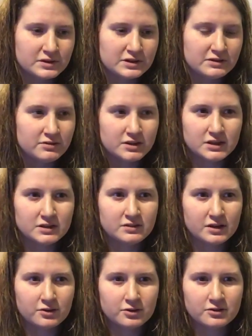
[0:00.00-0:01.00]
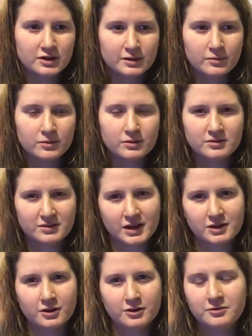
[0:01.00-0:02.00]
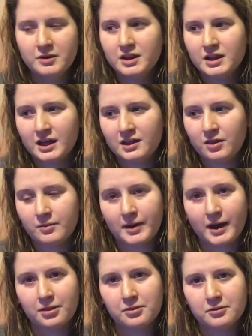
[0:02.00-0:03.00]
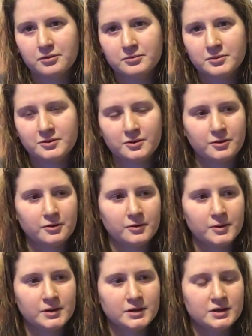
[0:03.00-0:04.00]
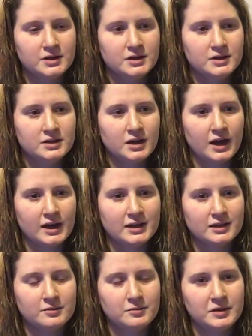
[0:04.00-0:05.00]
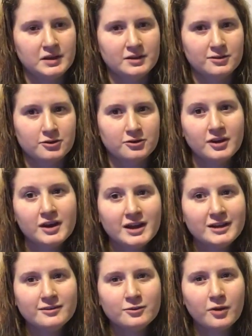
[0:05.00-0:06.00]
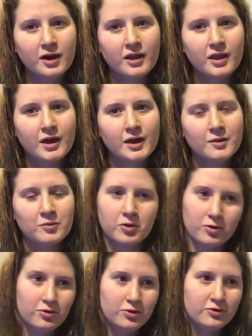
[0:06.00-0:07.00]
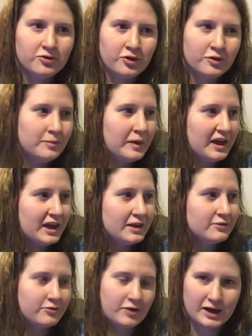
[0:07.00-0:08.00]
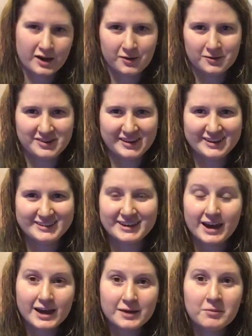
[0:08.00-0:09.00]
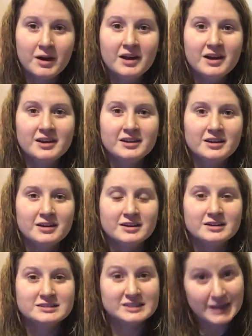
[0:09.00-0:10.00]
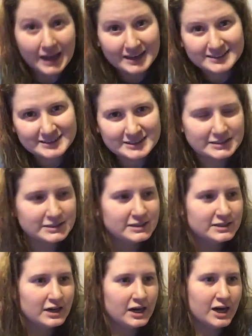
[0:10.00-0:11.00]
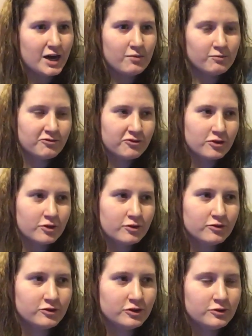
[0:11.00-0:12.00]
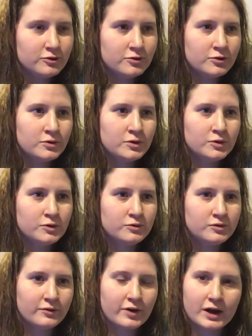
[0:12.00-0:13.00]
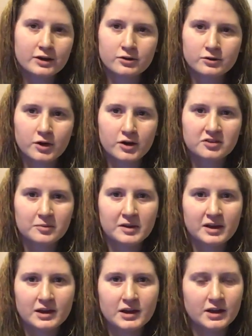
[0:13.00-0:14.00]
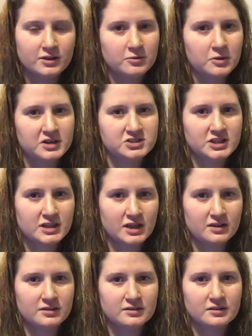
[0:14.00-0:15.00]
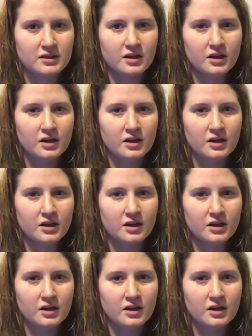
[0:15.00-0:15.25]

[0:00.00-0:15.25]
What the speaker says: TV dinner table, I don't know, in the bathroom, so I can be entertained while I'm curled over in pain for hours at a time tonight. For those of you who've never had a colonoscopy and you're watching this